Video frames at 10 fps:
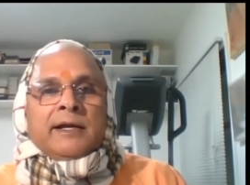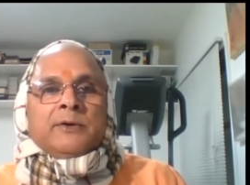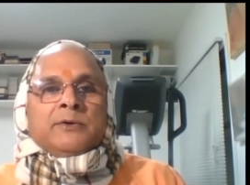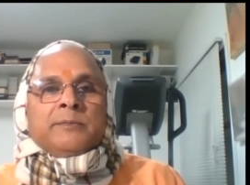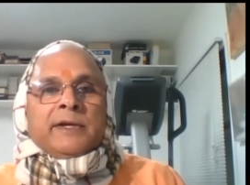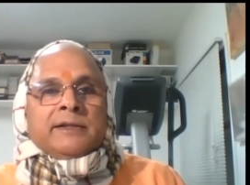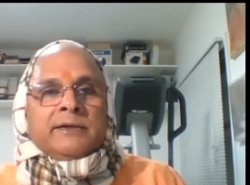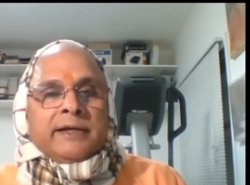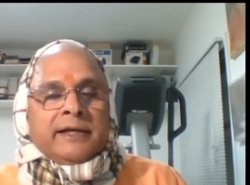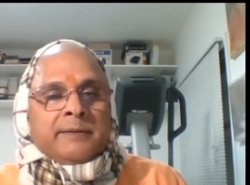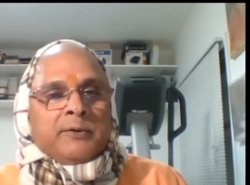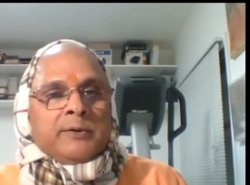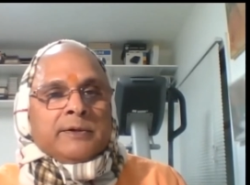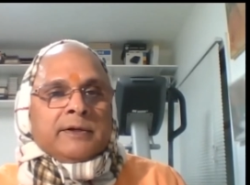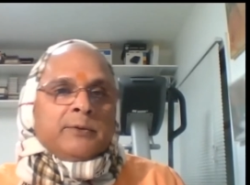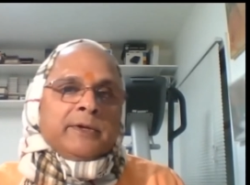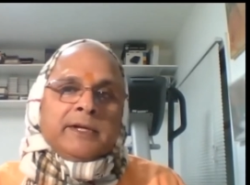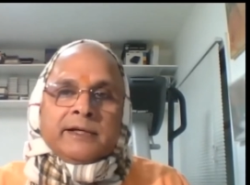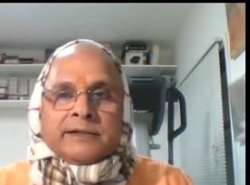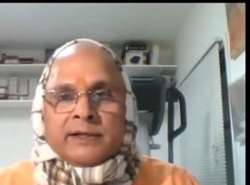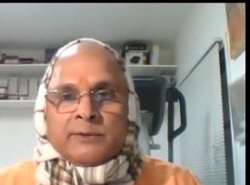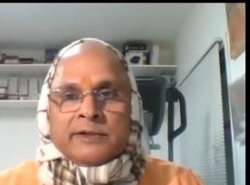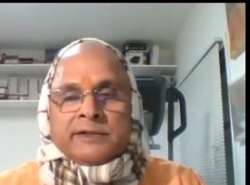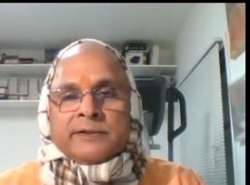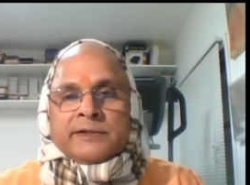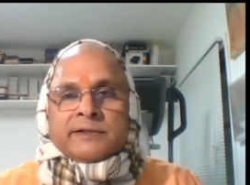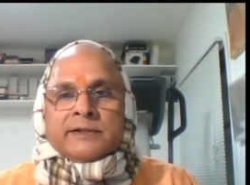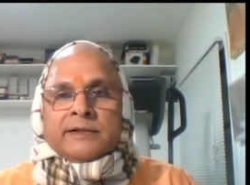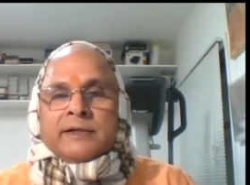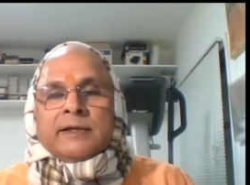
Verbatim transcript: how to make the airport, we need secular education.